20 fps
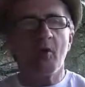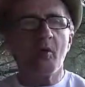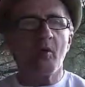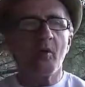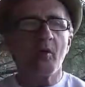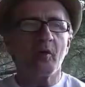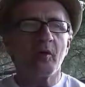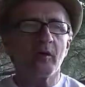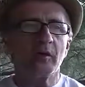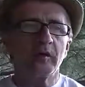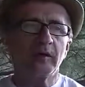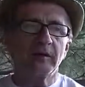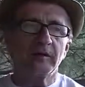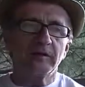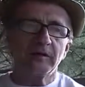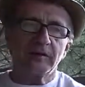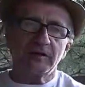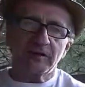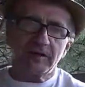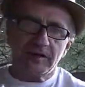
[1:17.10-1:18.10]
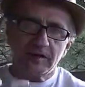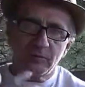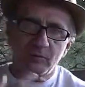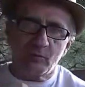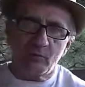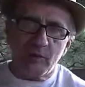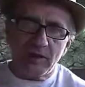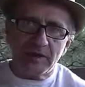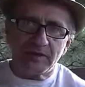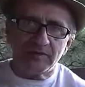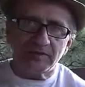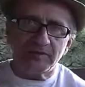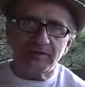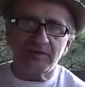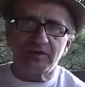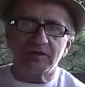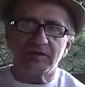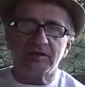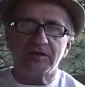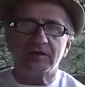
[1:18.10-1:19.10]
or in
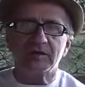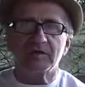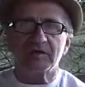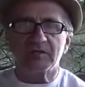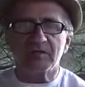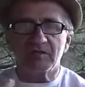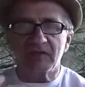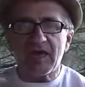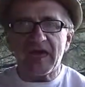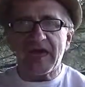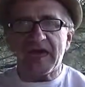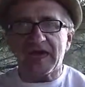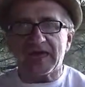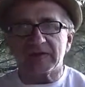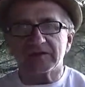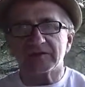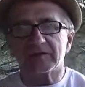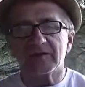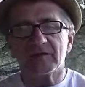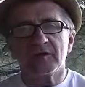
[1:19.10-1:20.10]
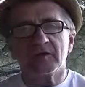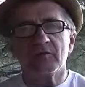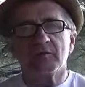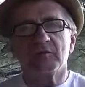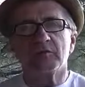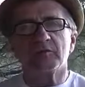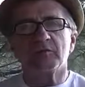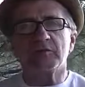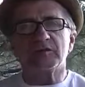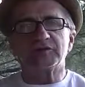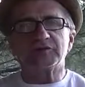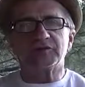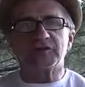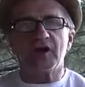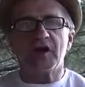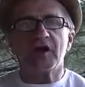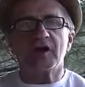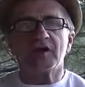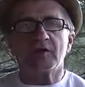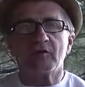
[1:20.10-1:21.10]
wasting that with which
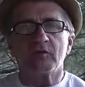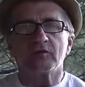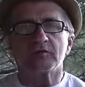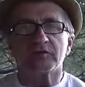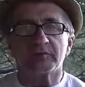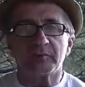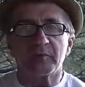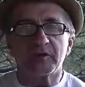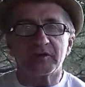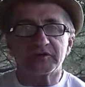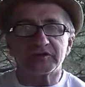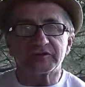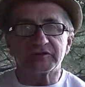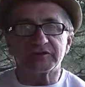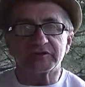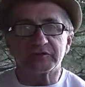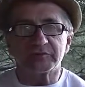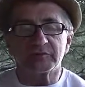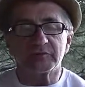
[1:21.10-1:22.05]
God holds precious,